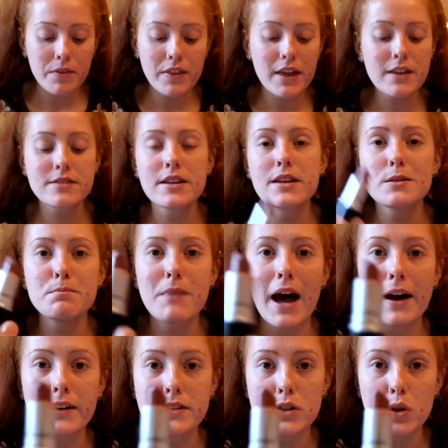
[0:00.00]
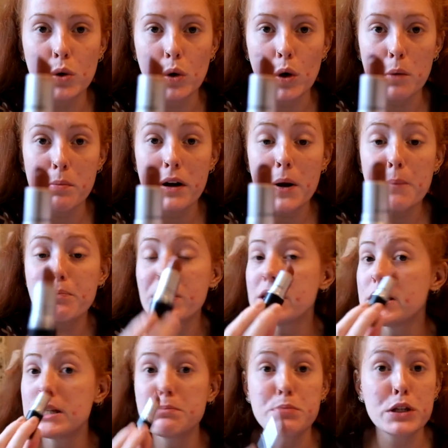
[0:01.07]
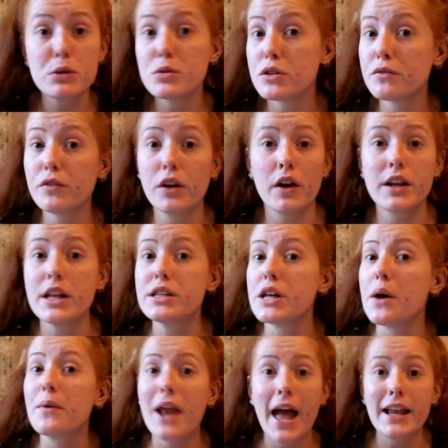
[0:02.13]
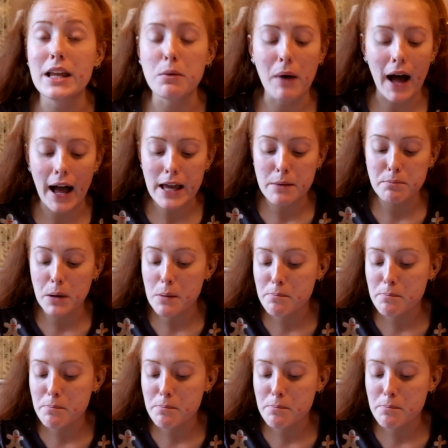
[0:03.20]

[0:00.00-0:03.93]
This is MAC's Taupe. This is beautiful on its own anyway,